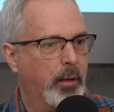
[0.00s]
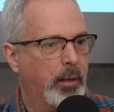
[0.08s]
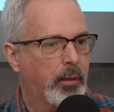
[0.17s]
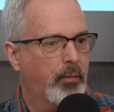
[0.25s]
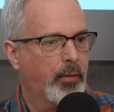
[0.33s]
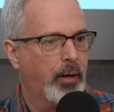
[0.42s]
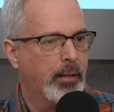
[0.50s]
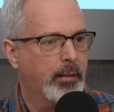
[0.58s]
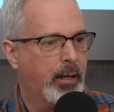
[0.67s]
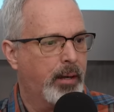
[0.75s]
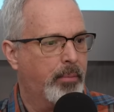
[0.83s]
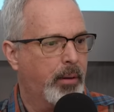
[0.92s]
and divide
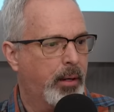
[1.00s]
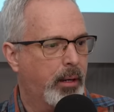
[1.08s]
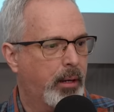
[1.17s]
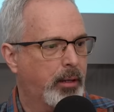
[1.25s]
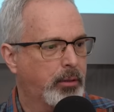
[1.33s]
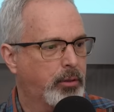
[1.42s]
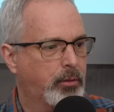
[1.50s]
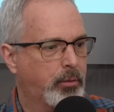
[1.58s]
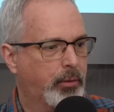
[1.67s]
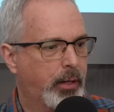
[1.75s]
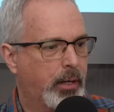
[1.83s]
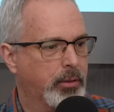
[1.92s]
that by
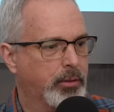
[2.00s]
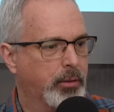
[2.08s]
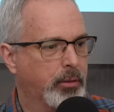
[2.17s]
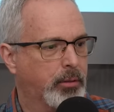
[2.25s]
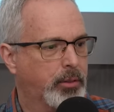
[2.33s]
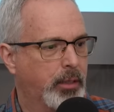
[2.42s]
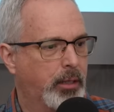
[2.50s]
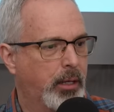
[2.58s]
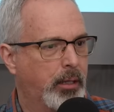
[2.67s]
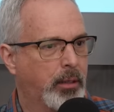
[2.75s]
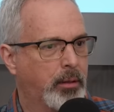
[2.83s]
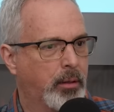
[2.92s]
2,000 to
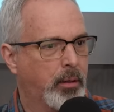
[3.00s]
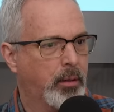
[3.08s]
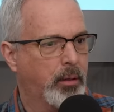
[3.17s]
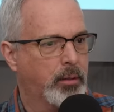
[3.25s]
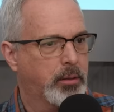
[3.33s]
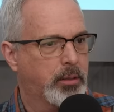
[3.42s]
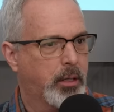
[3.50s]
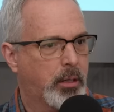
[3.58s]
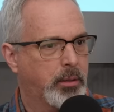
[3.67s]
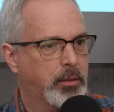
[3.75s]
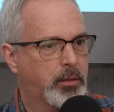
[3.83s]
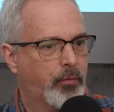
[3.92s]
get
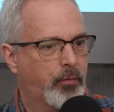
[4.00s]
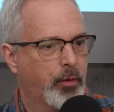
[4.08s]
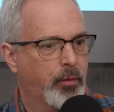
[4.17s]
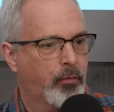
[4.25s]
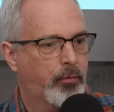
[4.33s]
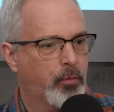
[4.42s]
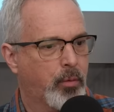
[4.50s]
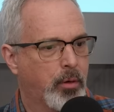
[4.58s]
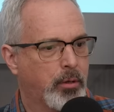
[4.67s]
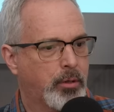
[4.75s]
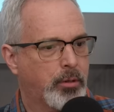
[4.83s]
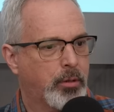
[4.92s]
tons
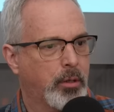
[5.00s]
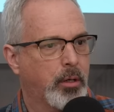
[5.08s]
force,